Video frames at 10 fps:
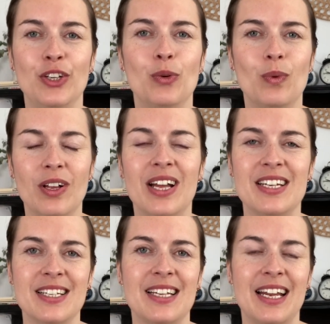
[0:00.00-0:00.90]
you will
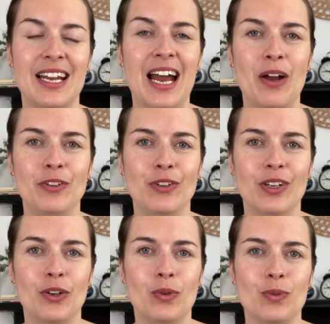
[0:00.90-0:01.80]
understand how you
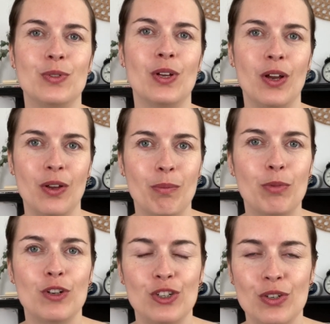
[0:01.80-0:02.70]
can also
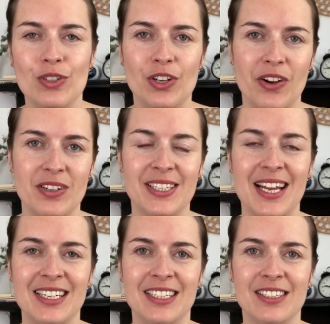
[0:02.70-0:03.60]
produce your own
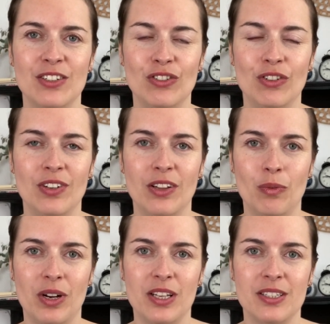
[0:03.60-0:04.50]
sentences using the
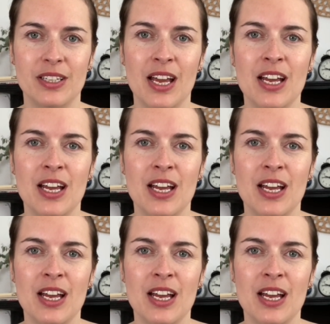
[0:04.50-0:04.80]
words.